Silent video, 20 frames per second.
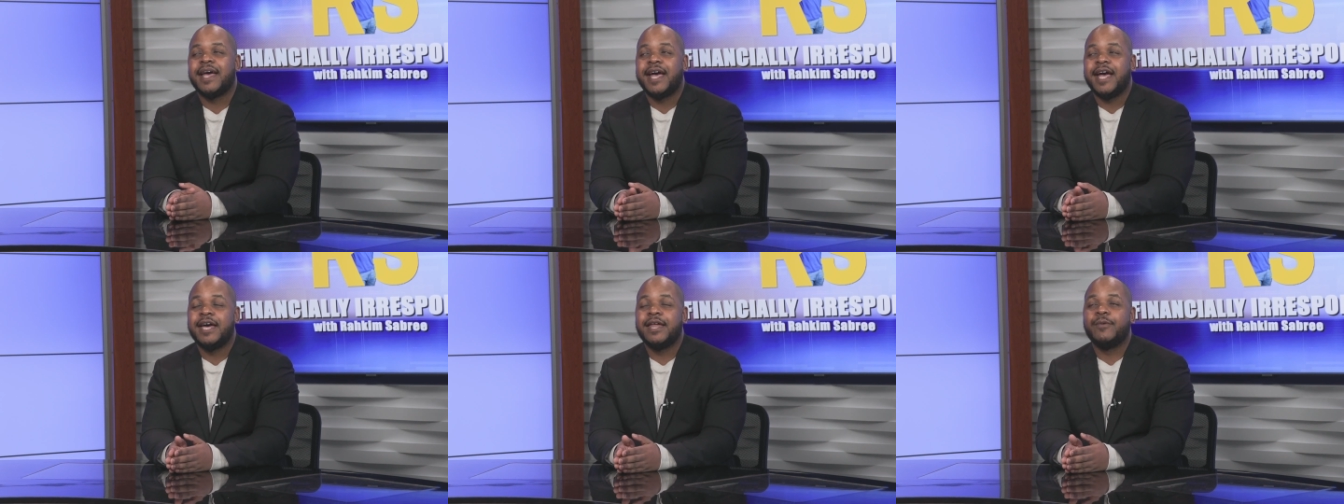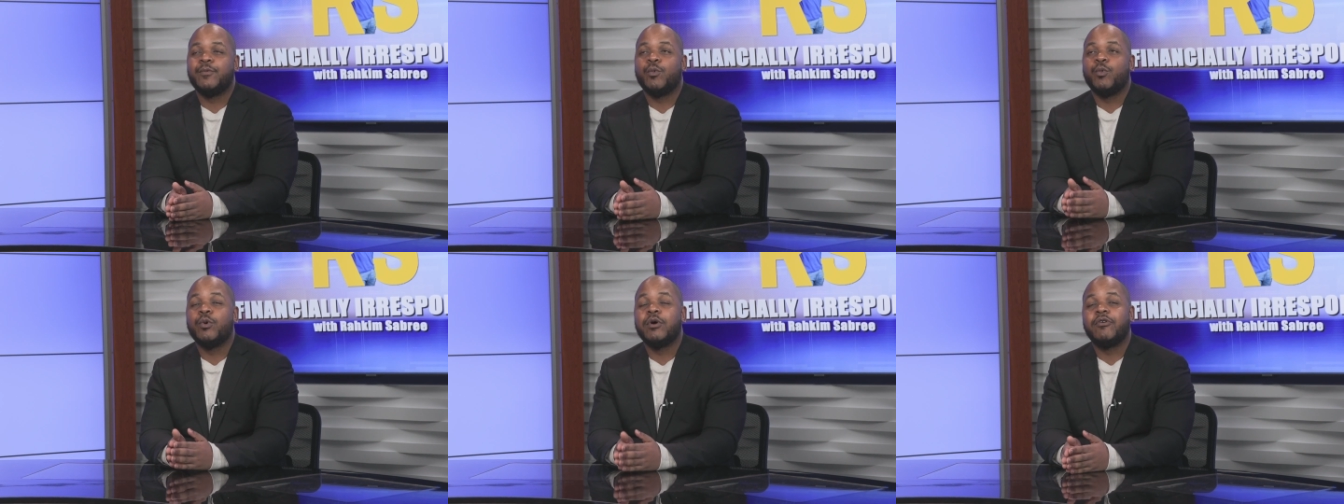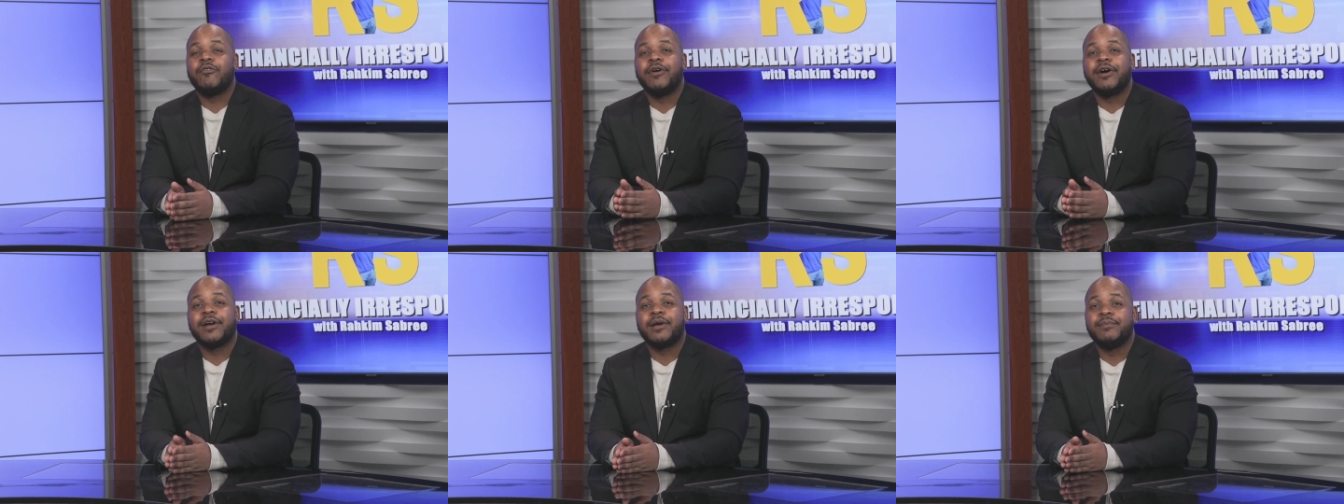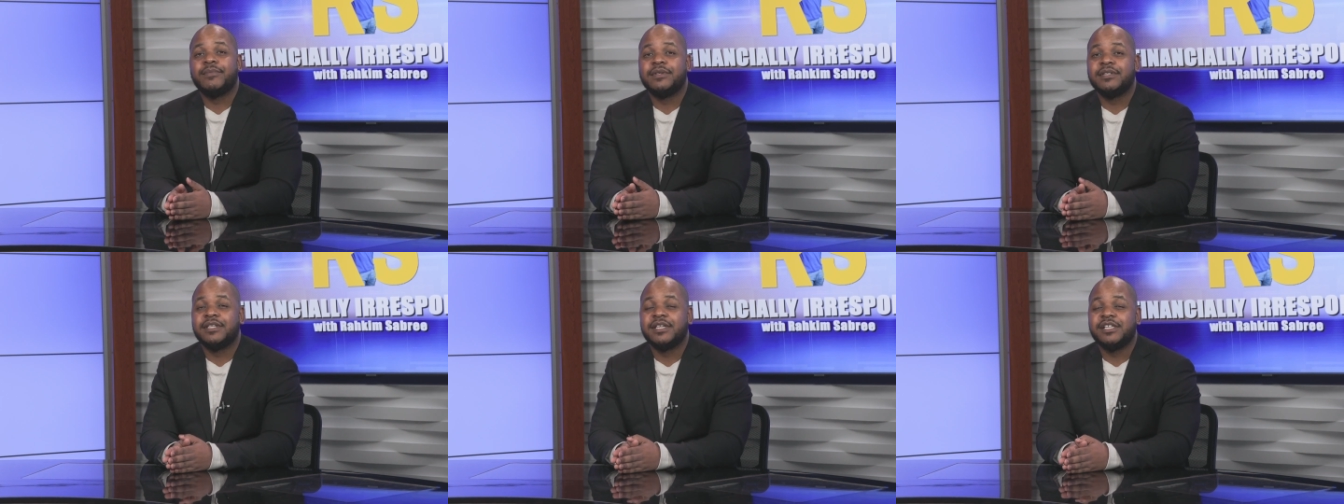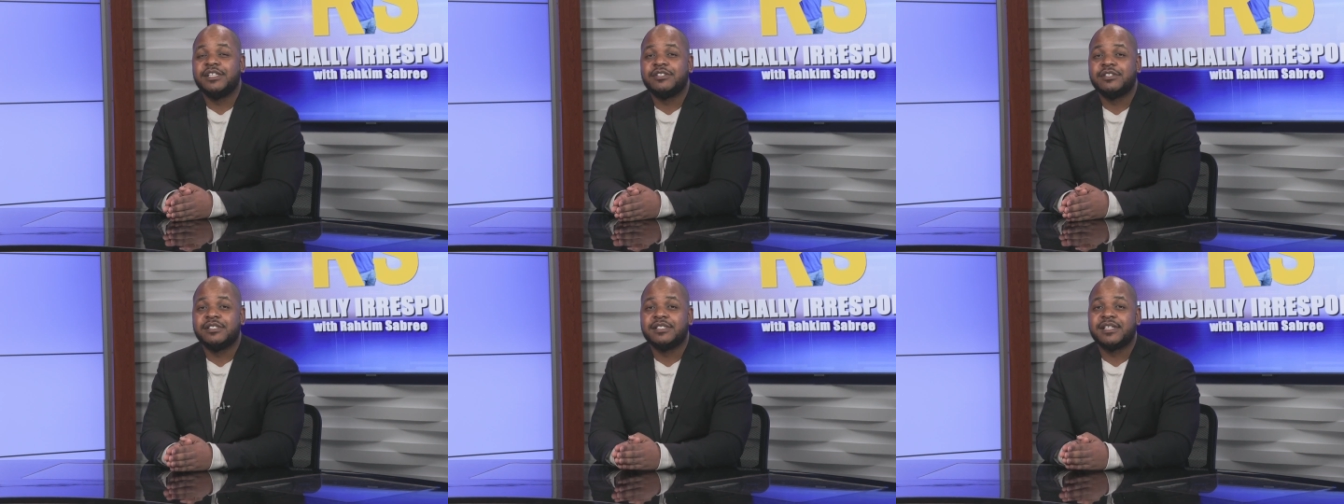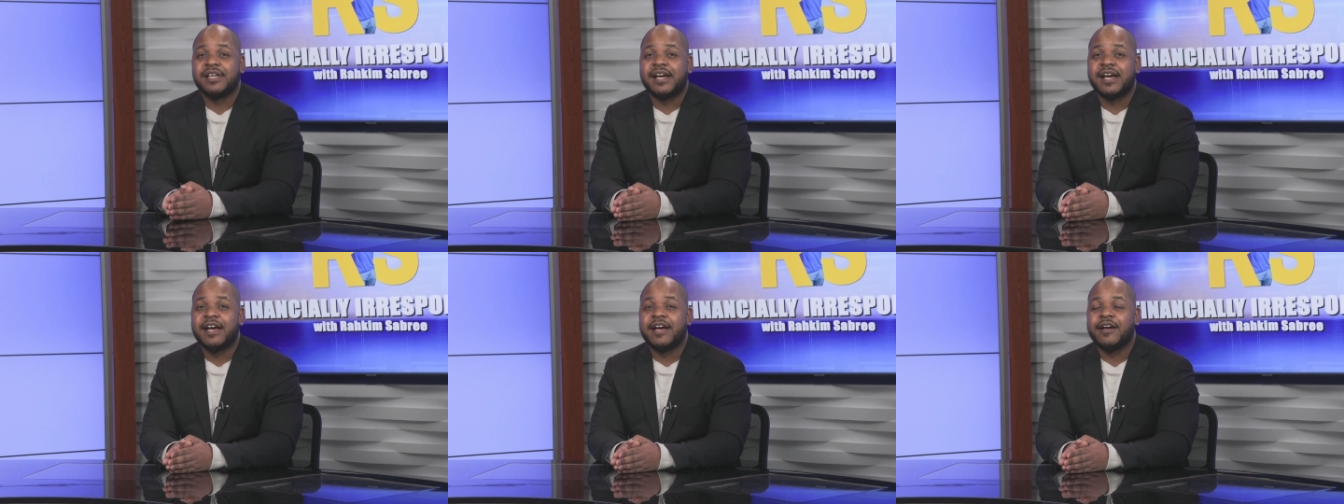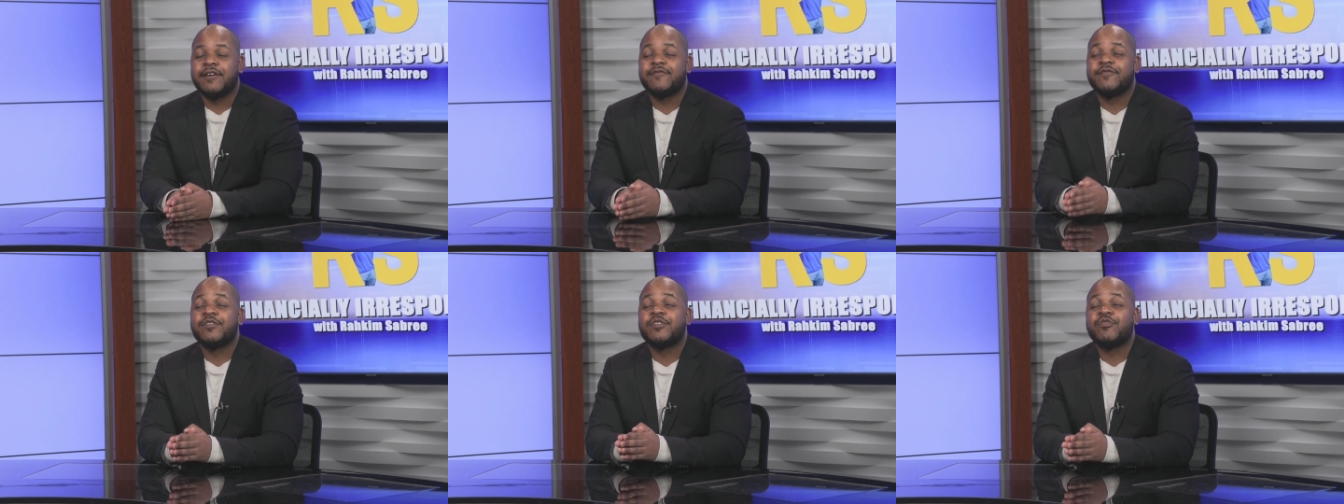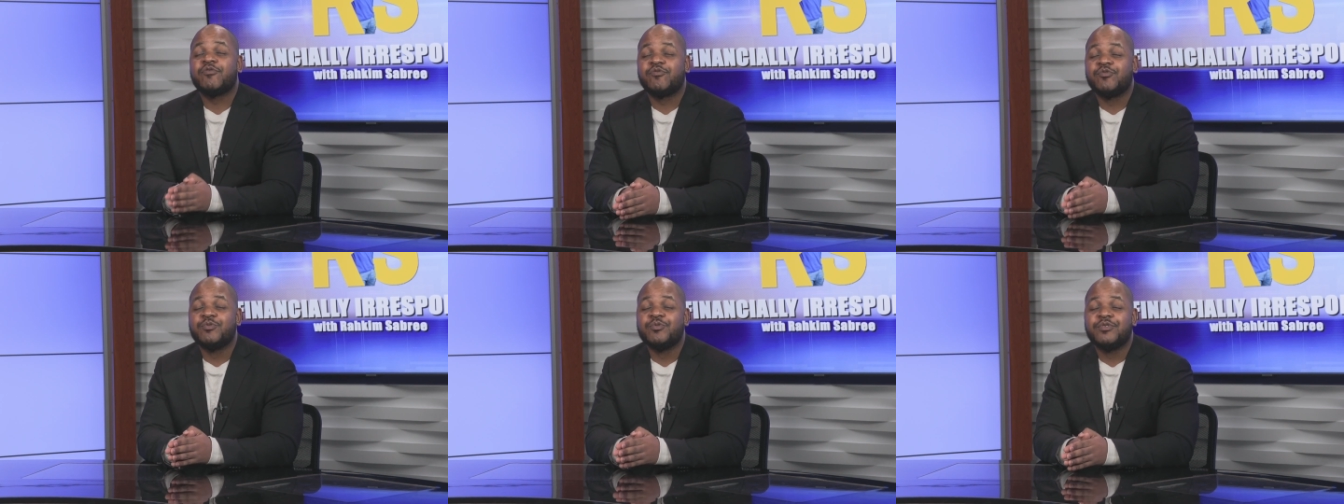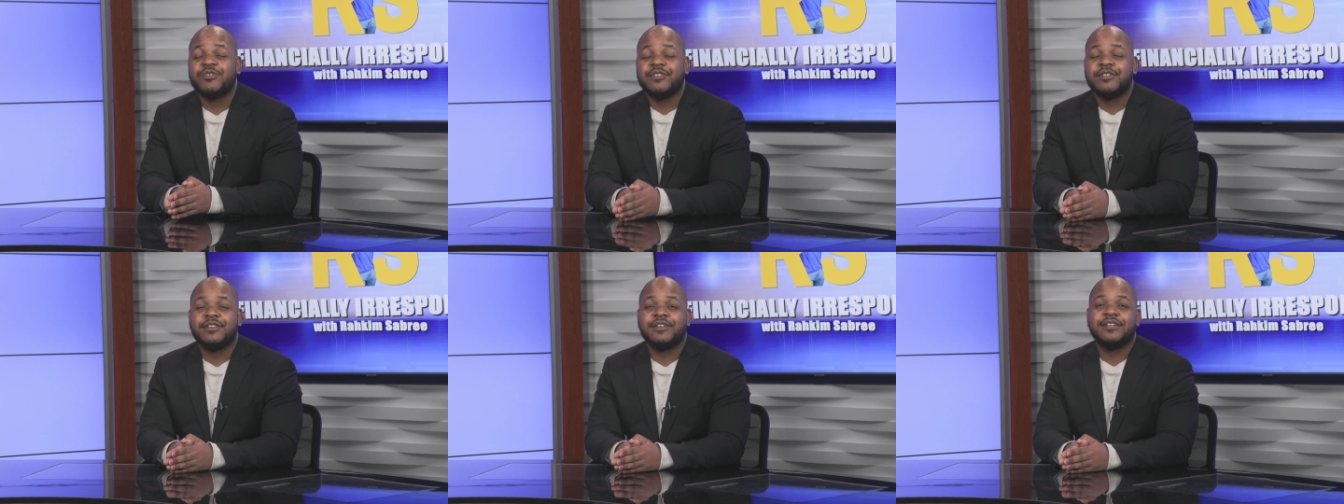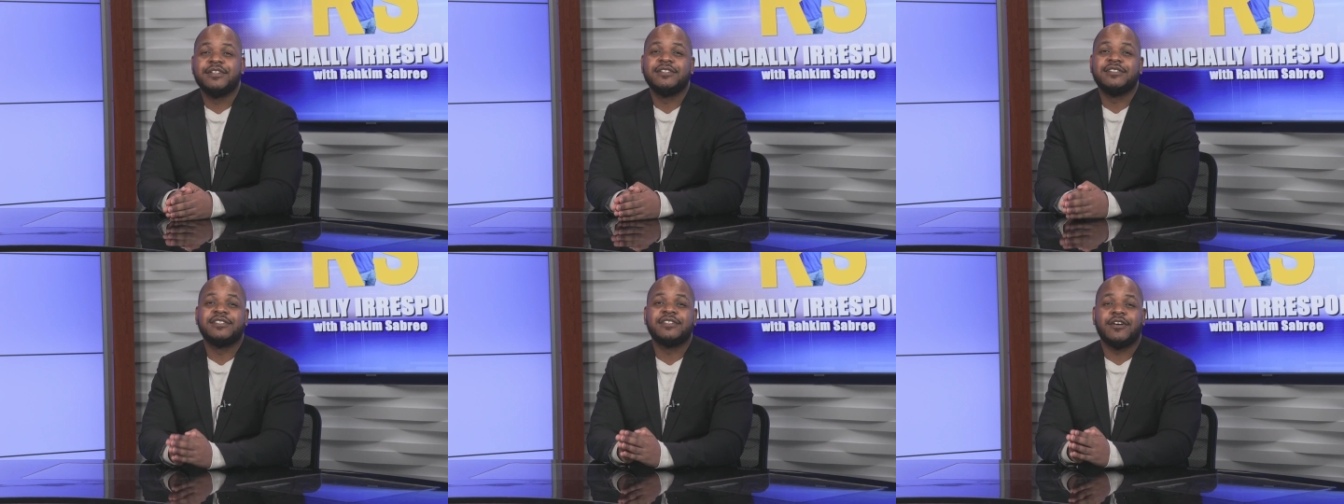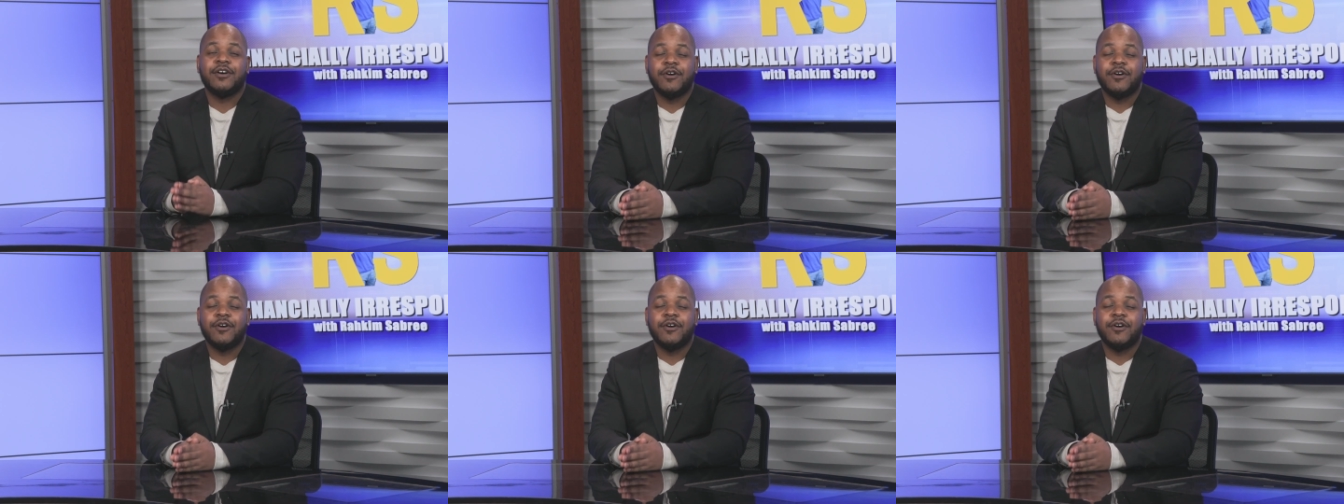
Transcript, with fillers: and what recommendations I have through the lens